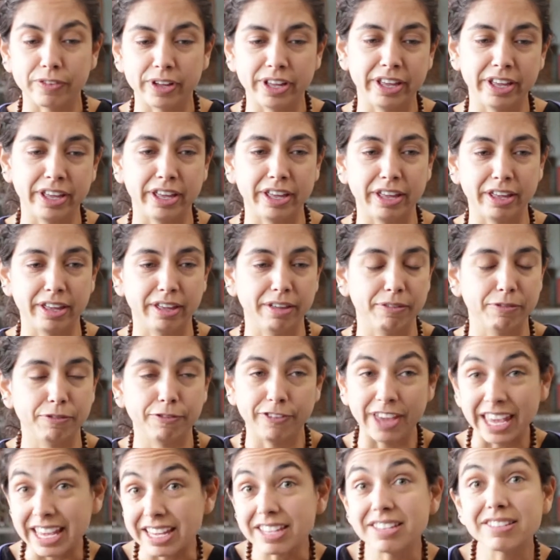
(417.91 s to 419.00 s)

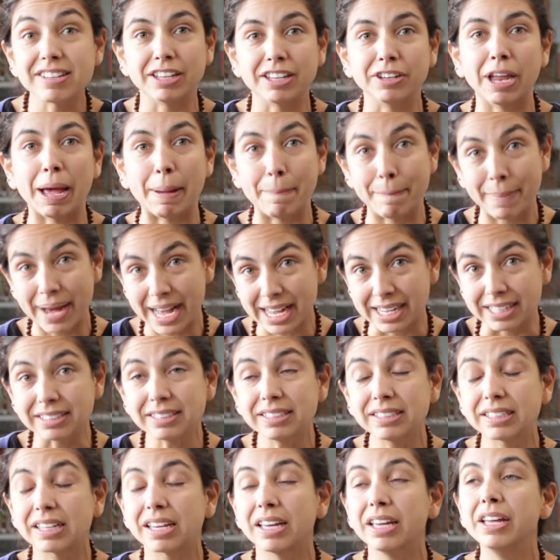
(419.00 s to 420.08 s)
face and a
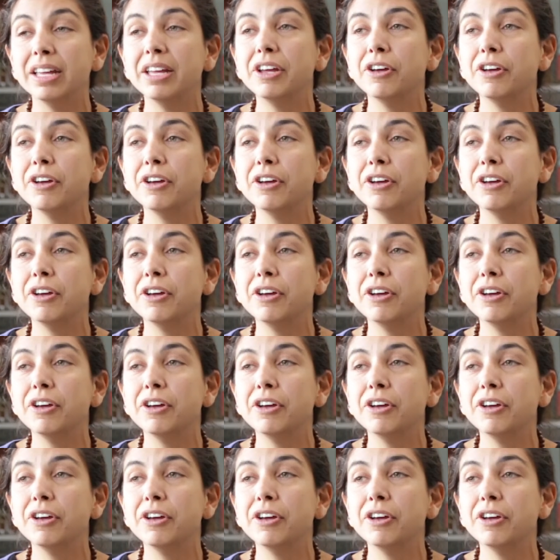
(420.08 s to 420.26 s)
mask